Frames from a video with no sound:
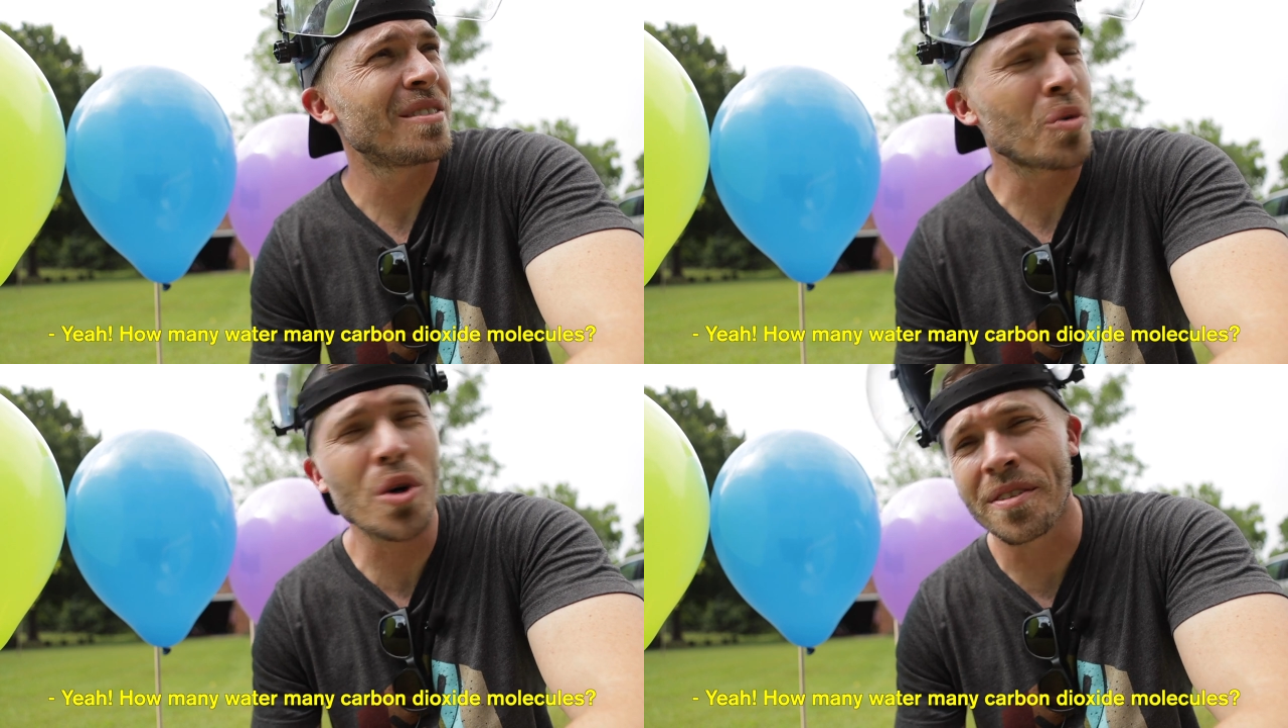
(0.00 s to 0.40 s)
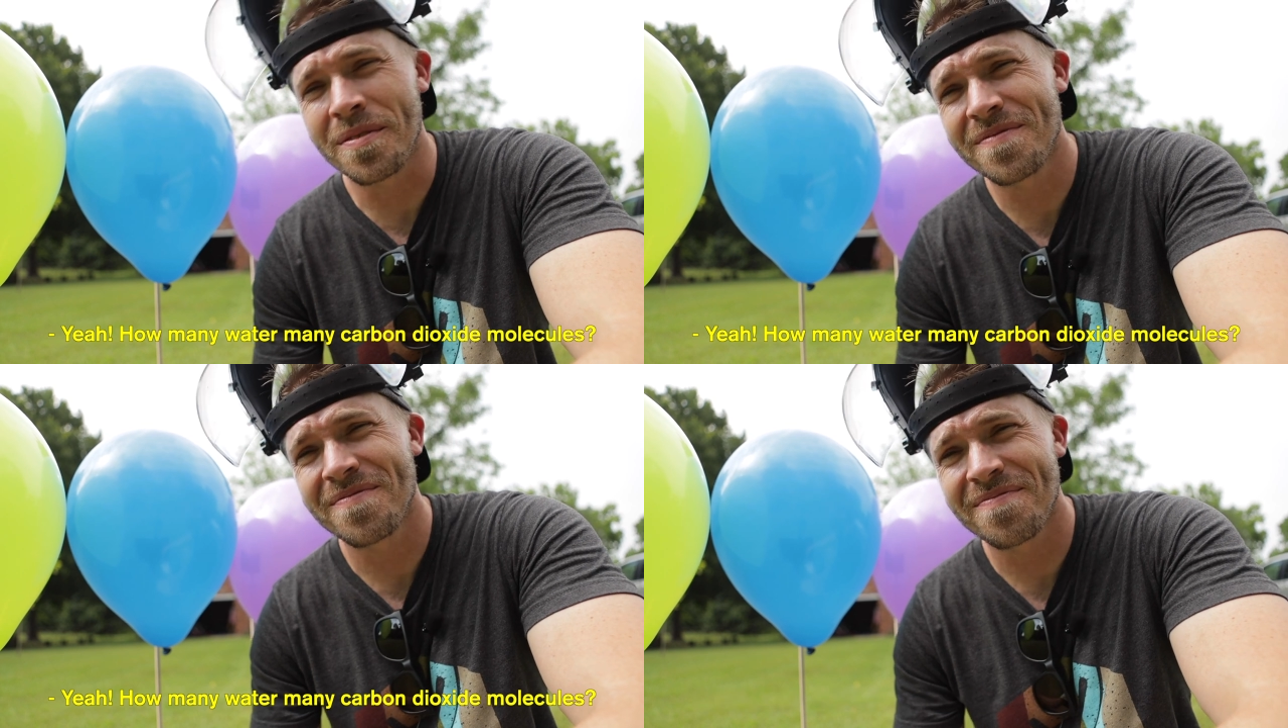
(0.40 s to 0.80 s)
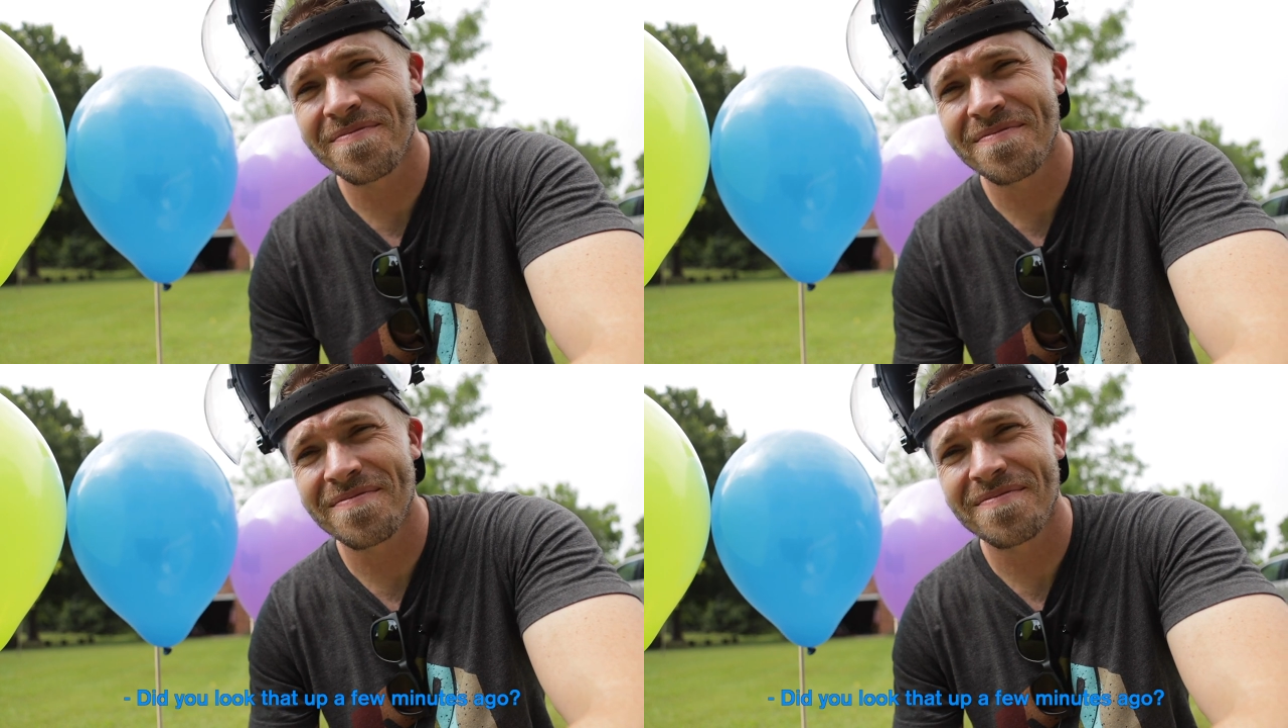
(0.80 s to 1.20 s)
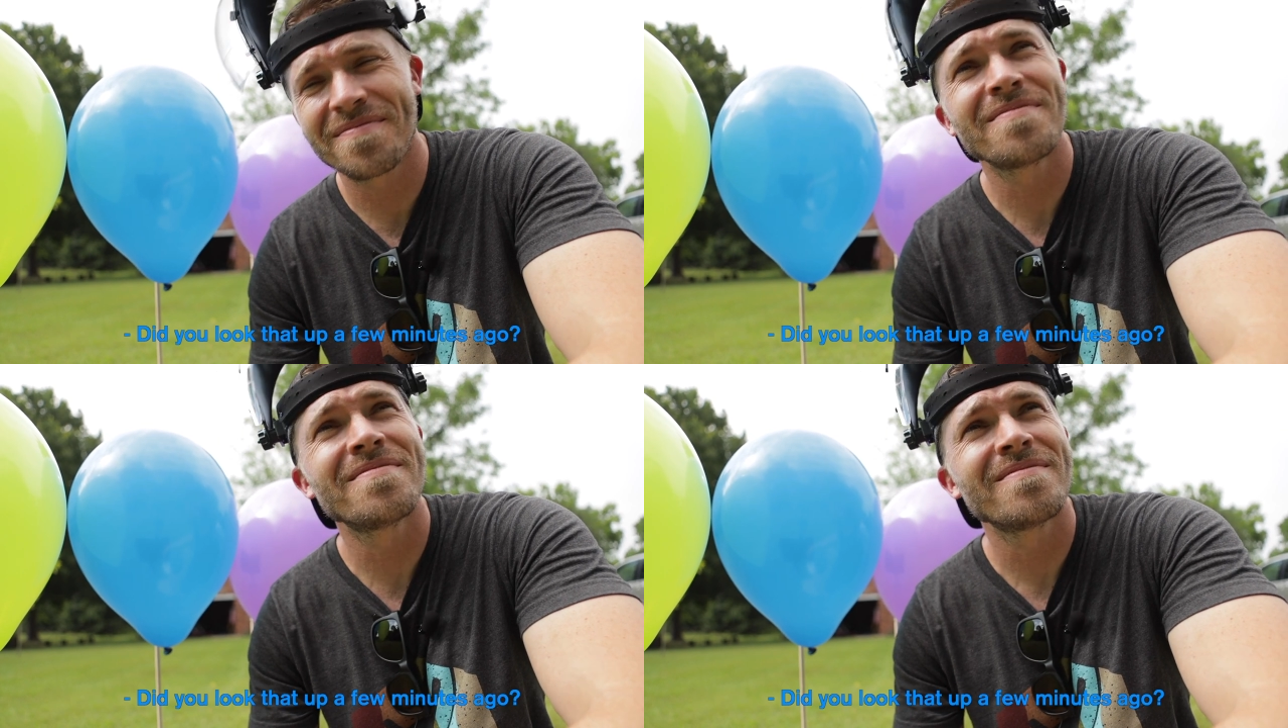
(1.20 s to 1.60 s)
One. Did you look
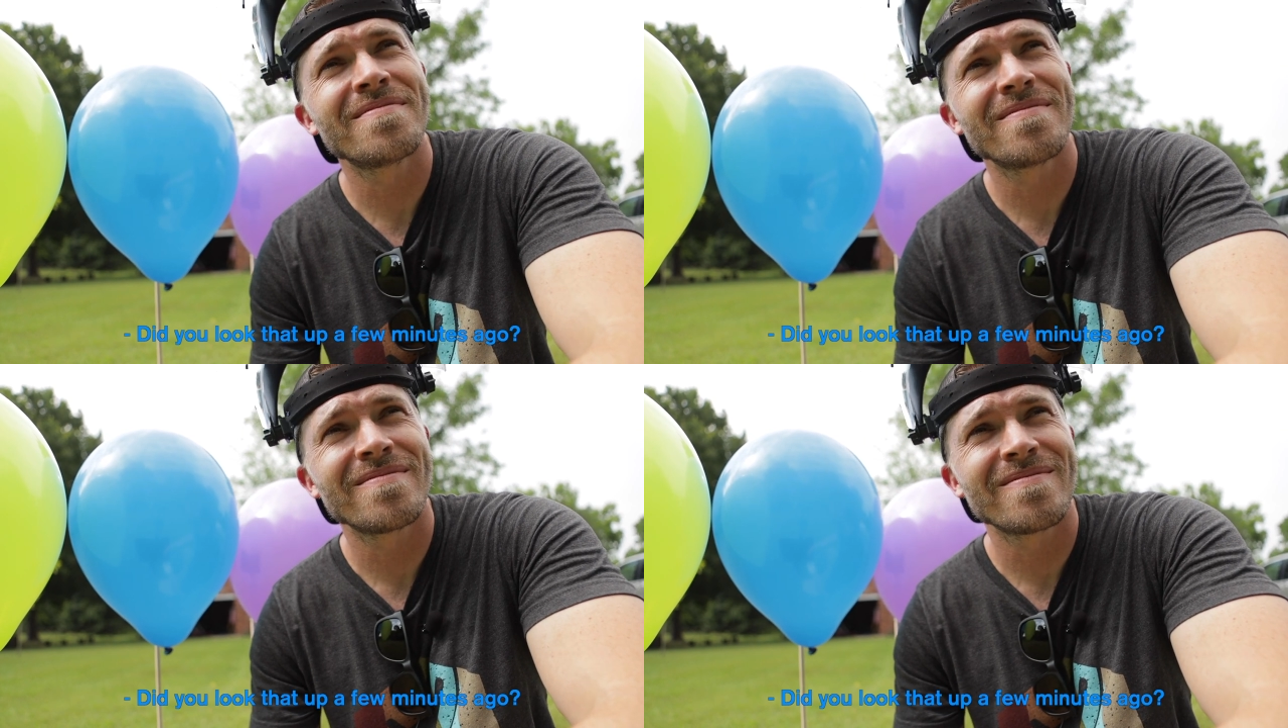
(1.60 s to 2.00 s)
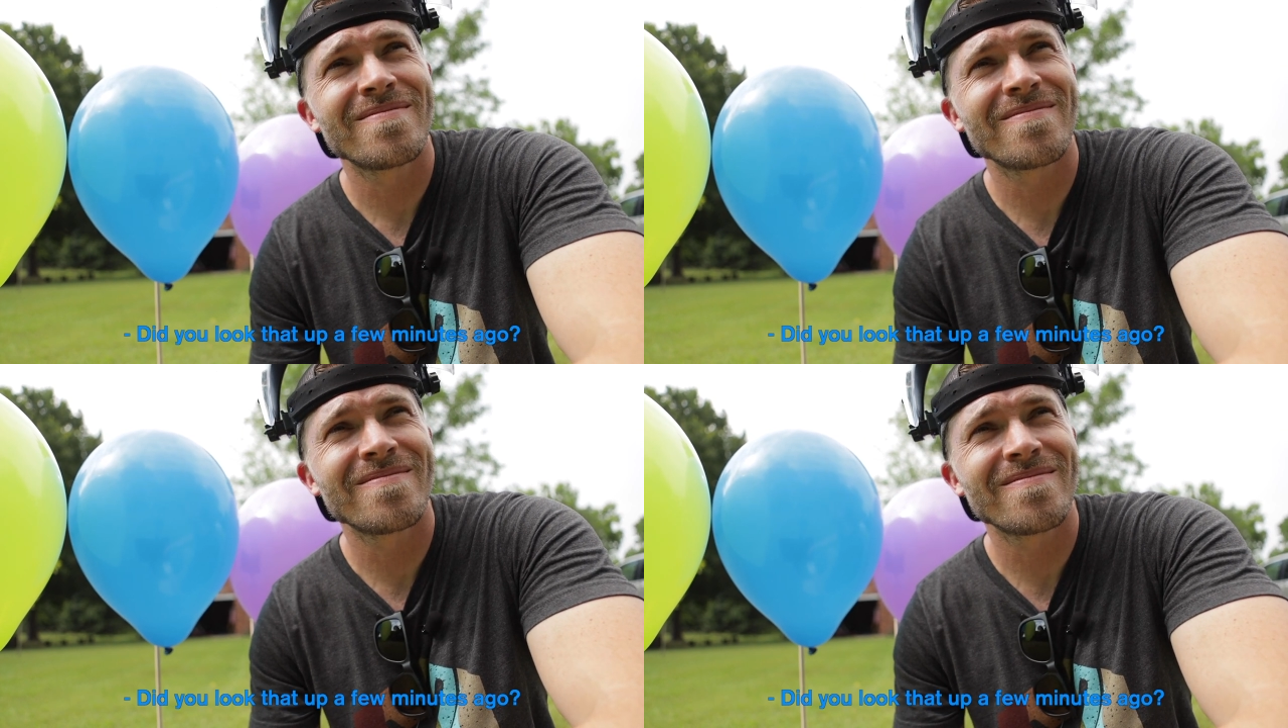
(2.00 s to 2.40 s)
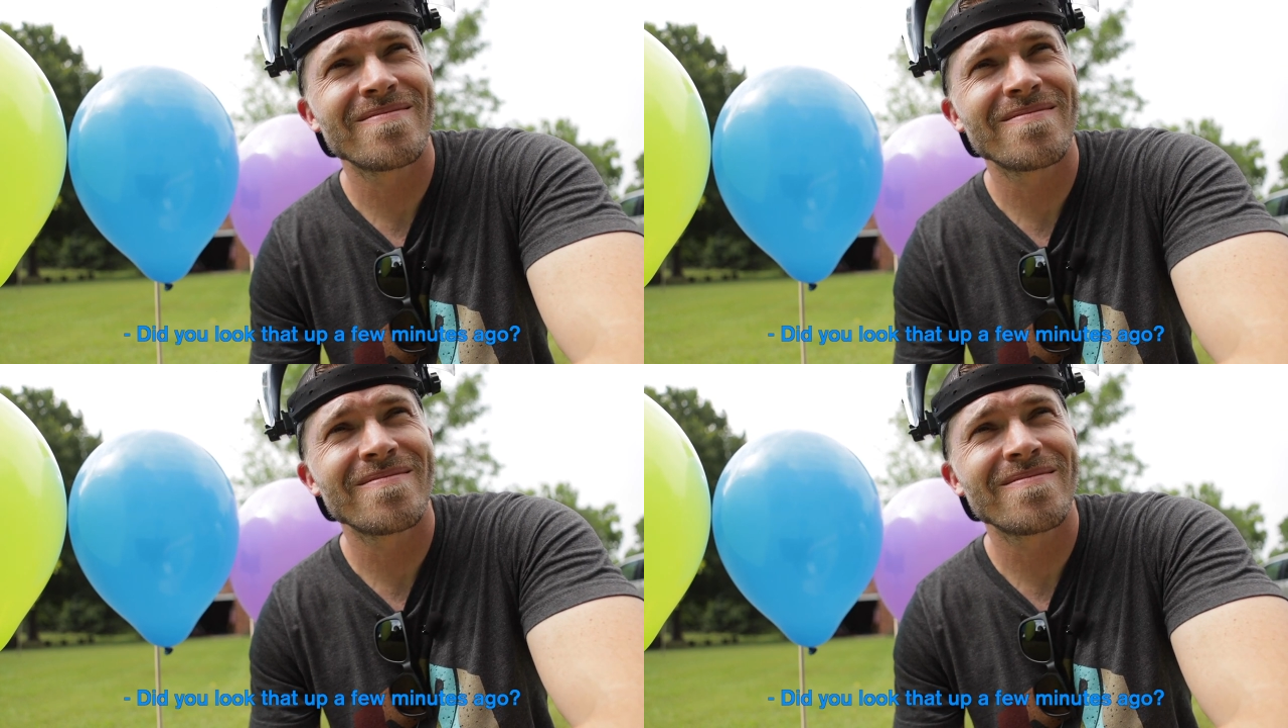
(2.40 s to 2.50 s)
that up a few minutes ago?